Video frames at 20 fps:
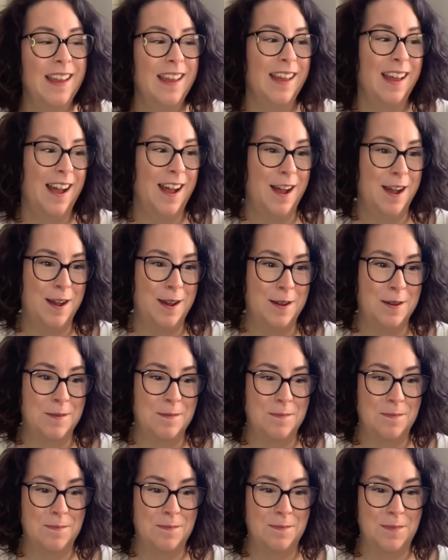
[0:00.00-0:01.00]

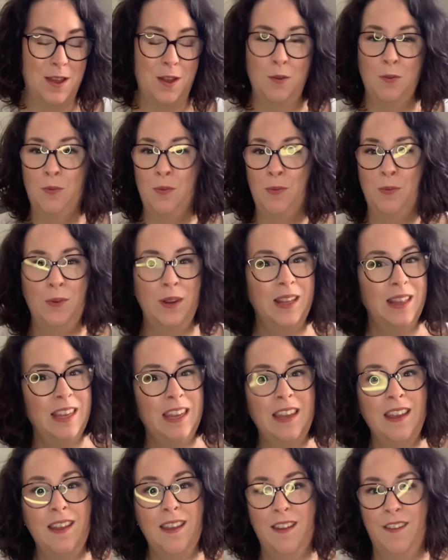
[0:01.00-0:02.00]
Um,
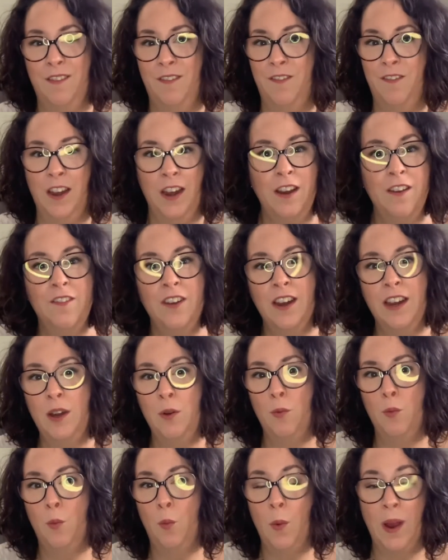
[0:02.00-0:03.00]
really very, very
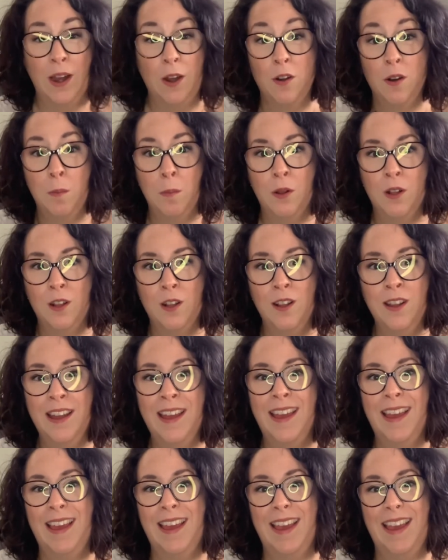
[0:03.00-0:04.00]
wearable
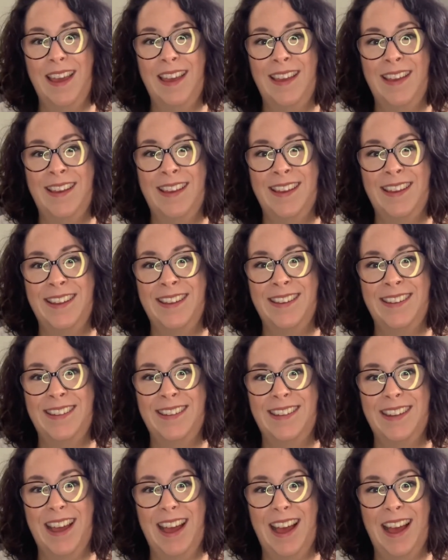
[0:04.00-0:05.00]

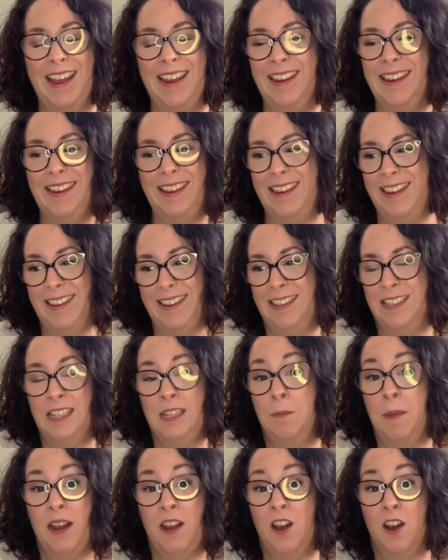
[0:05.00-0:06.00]
and I, it's in
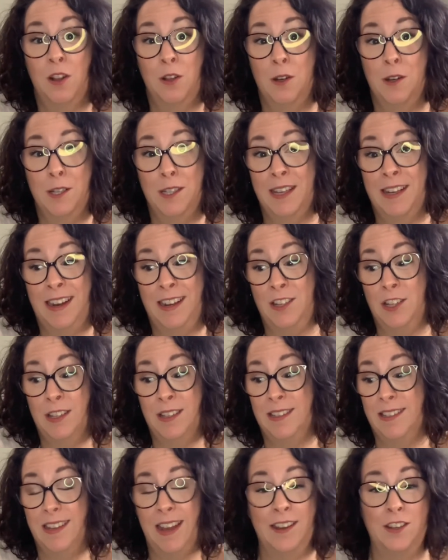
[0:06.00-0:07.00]
my colors and I
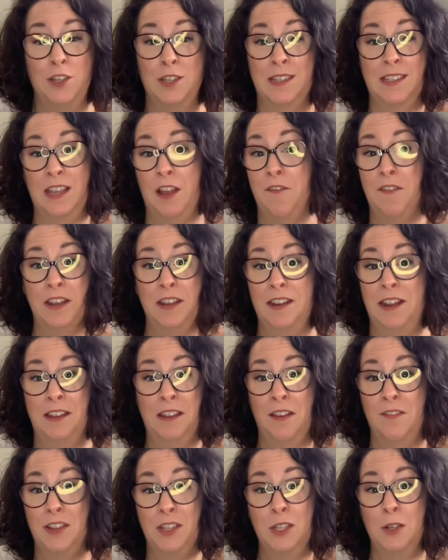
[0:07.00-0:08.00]
just, I just love it. I
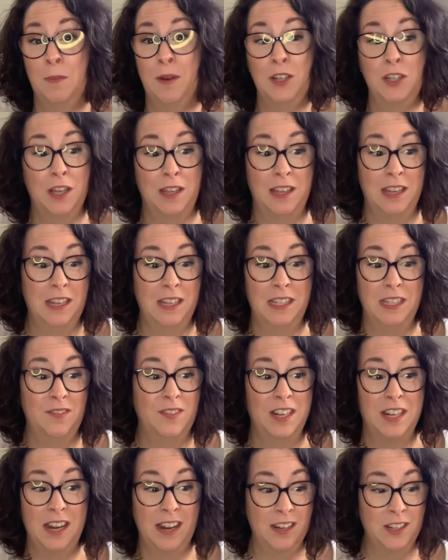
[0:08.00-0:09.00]
love it so much. I think it's
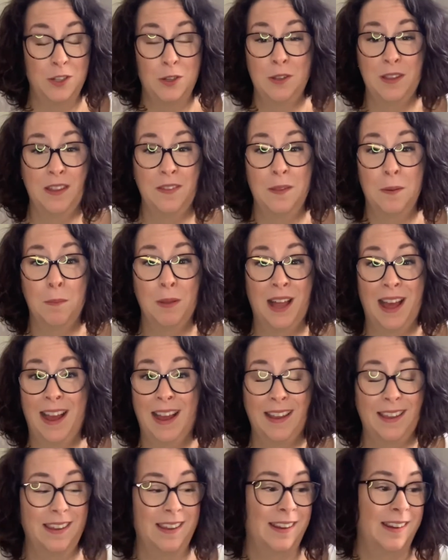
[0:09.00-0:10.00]
even nicer than the
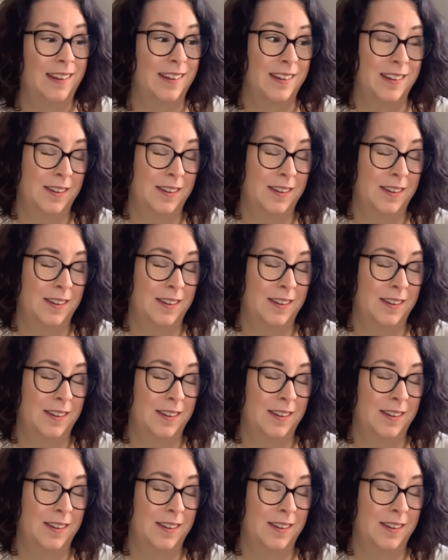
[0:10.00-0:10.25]
black and